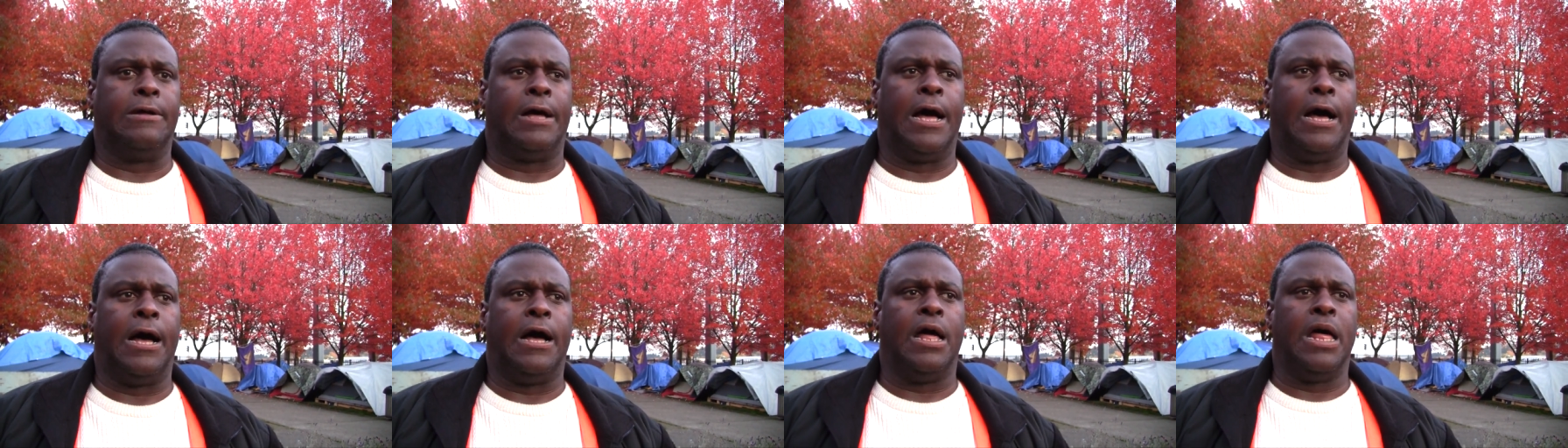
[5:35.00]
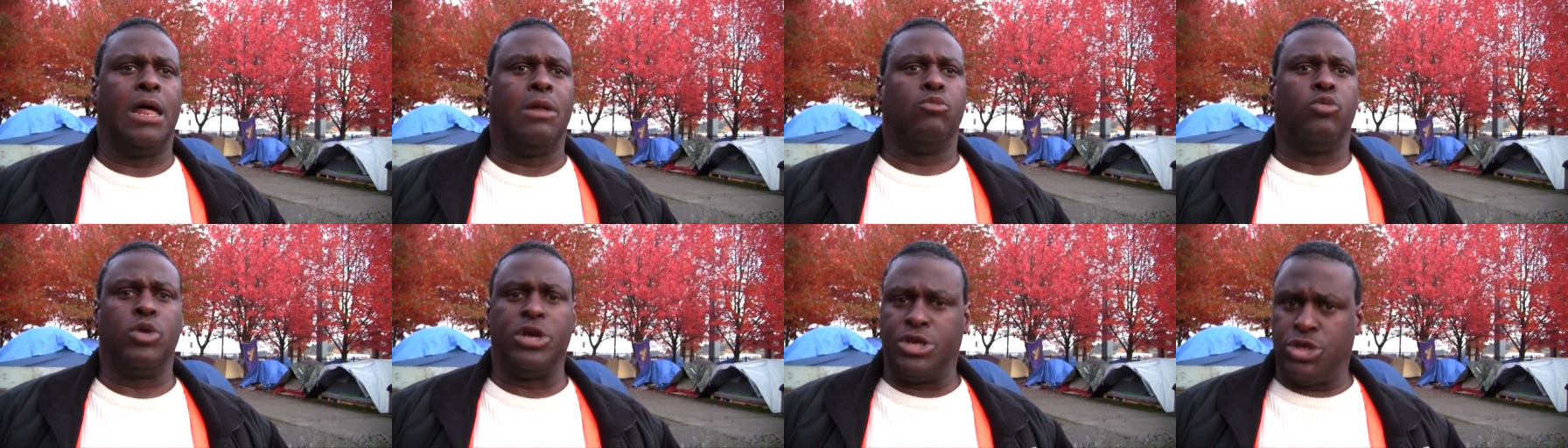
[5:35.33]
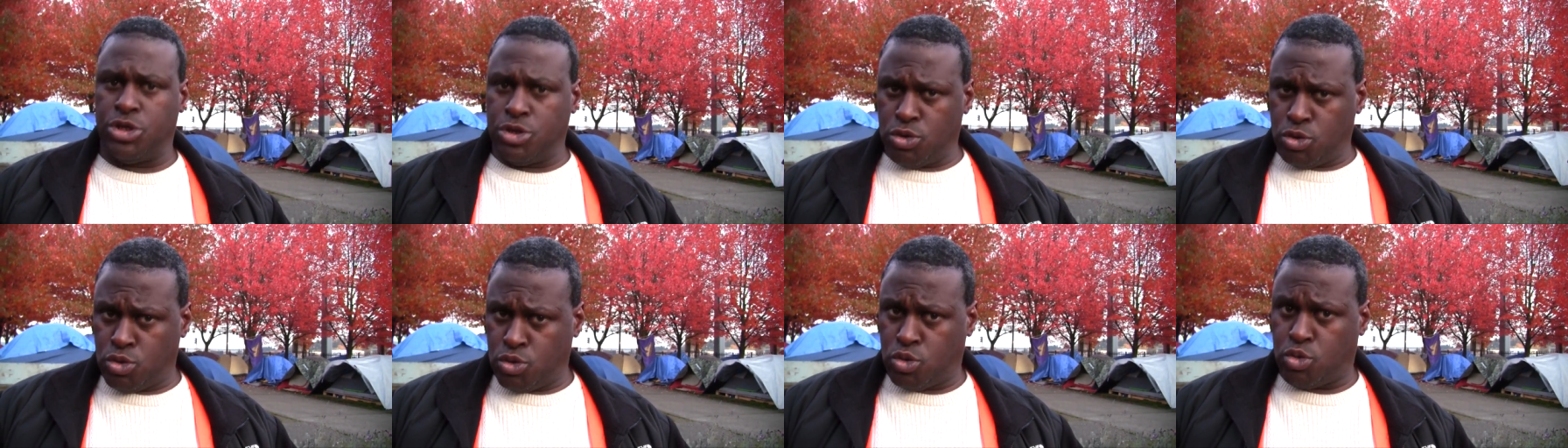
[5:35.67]
Uh, and we
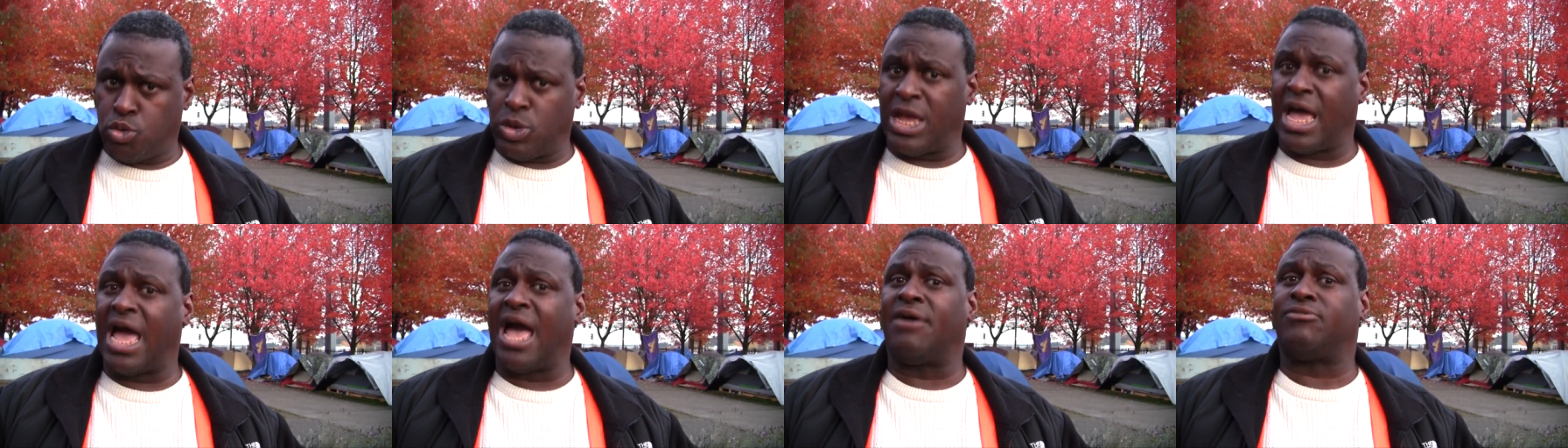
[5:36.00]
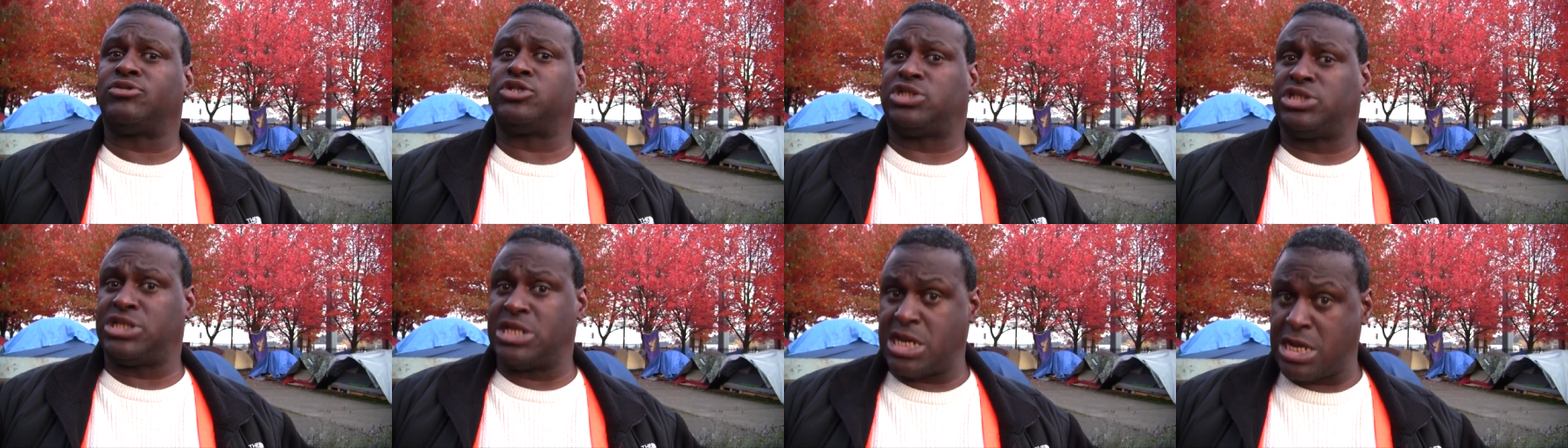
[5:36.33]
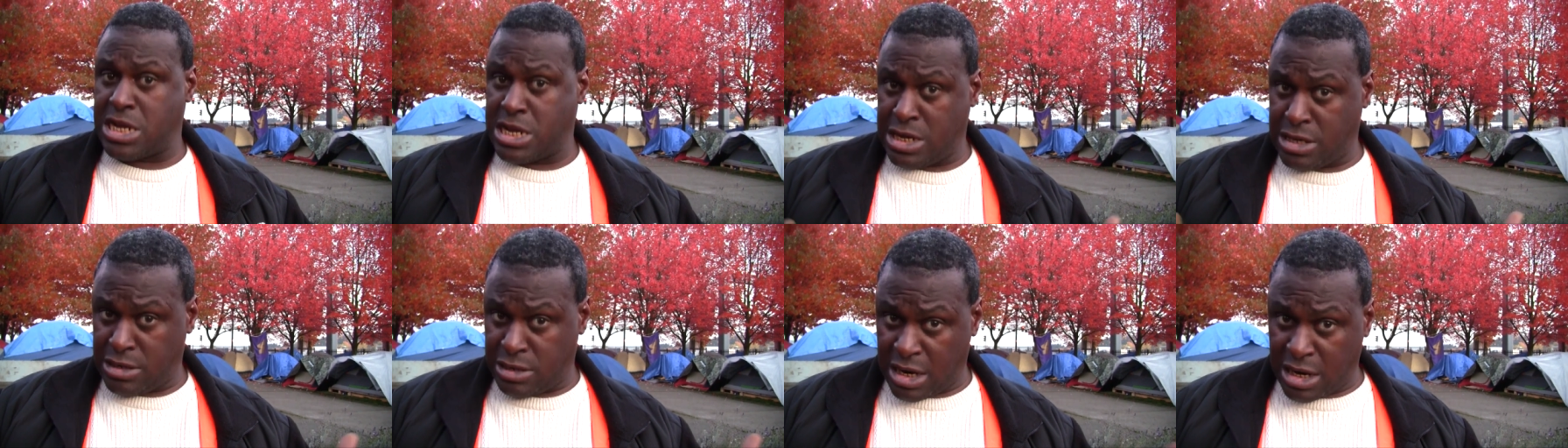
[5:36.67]
do, we have
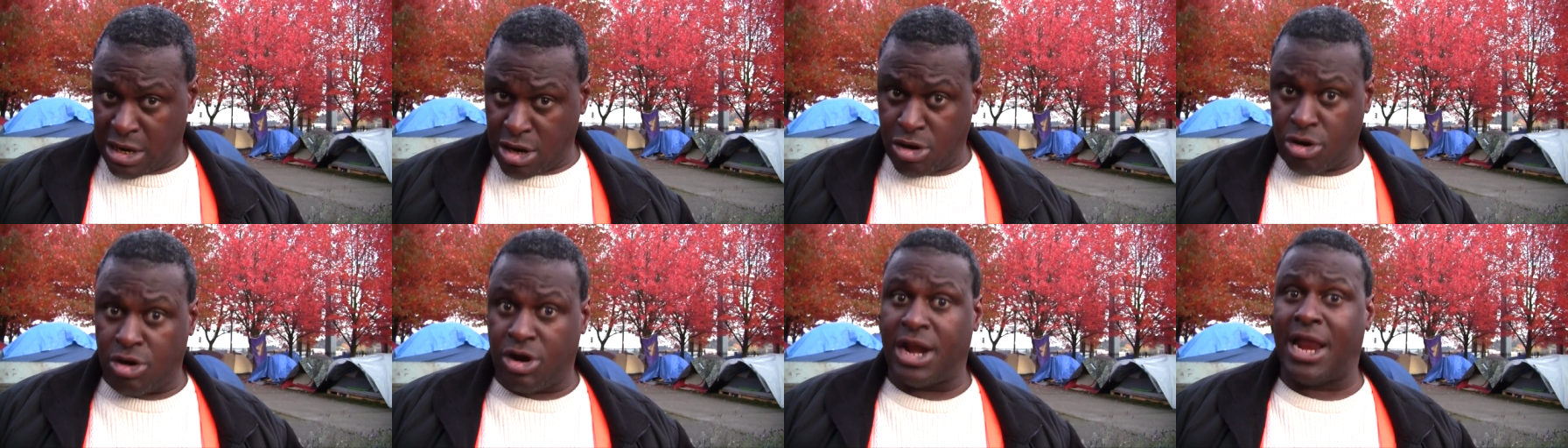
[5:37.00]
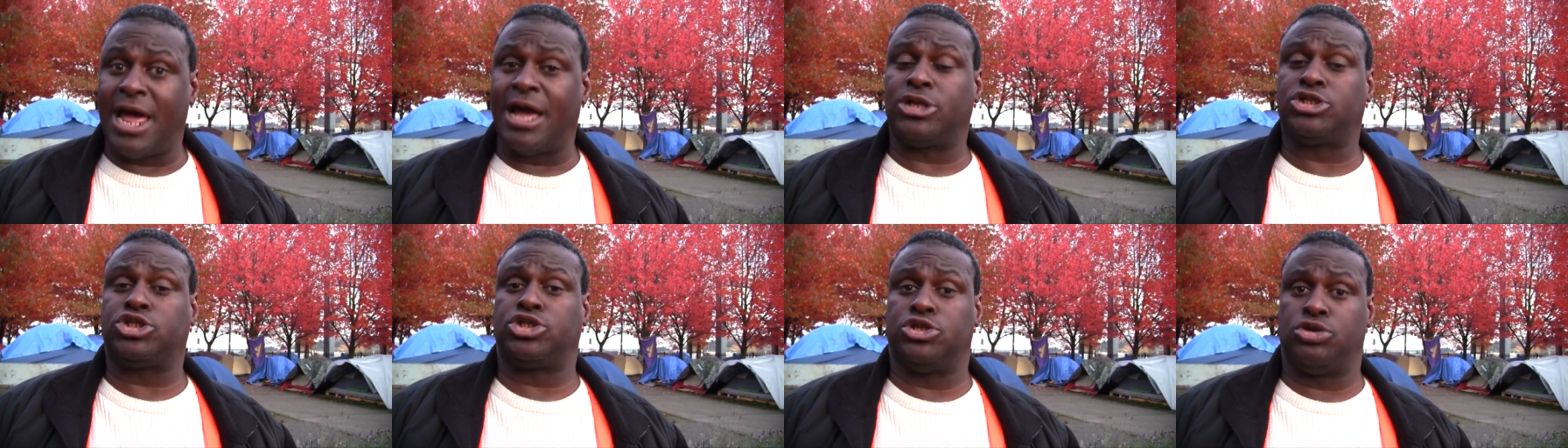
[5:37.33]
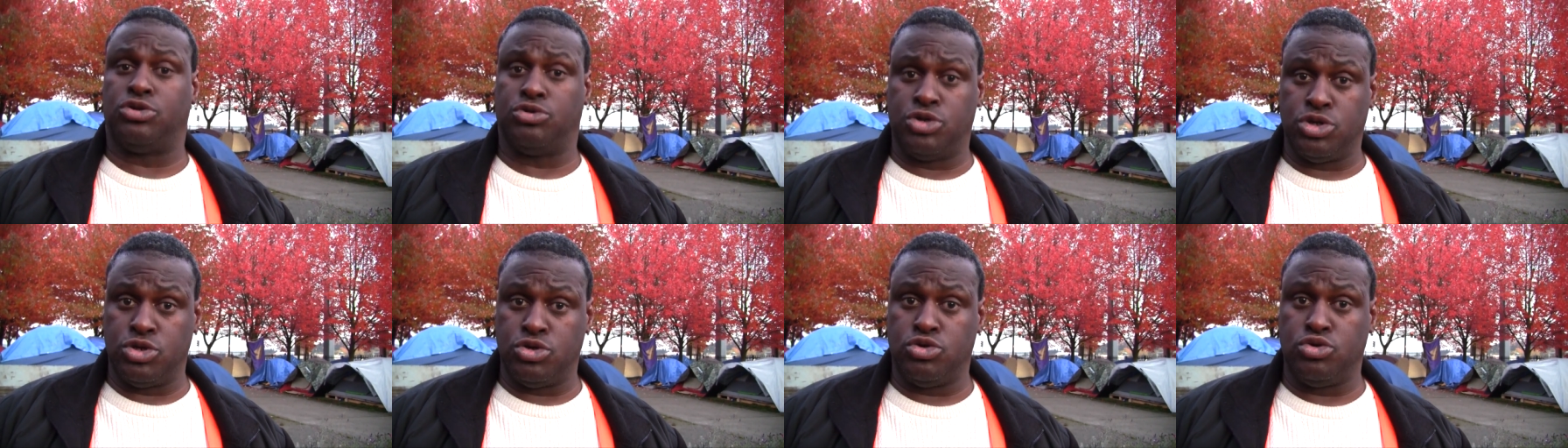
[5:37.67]
seen in
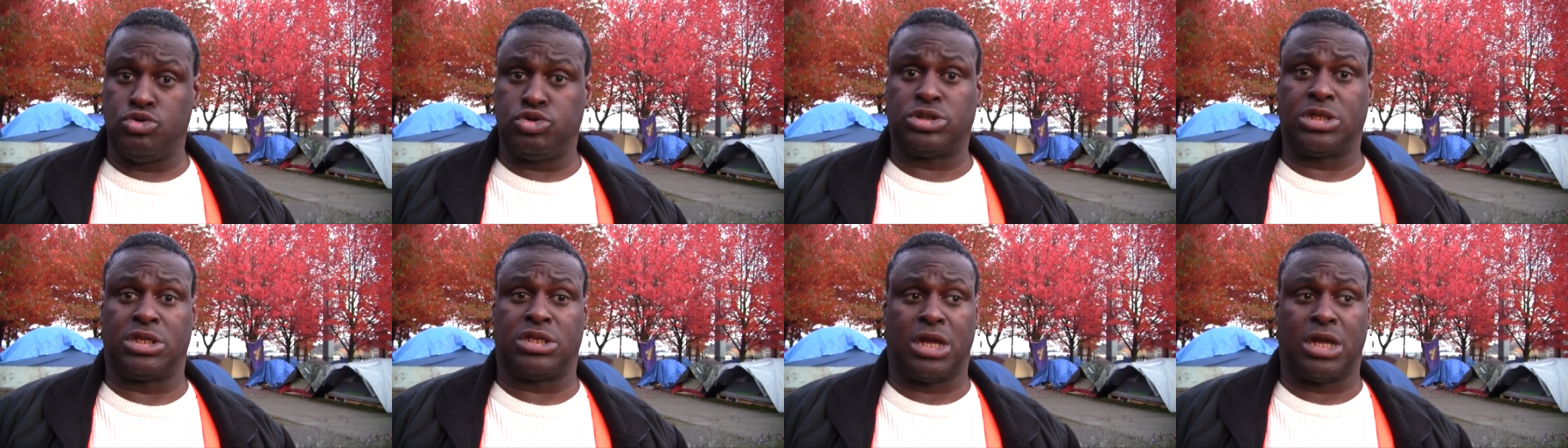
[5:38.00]
international news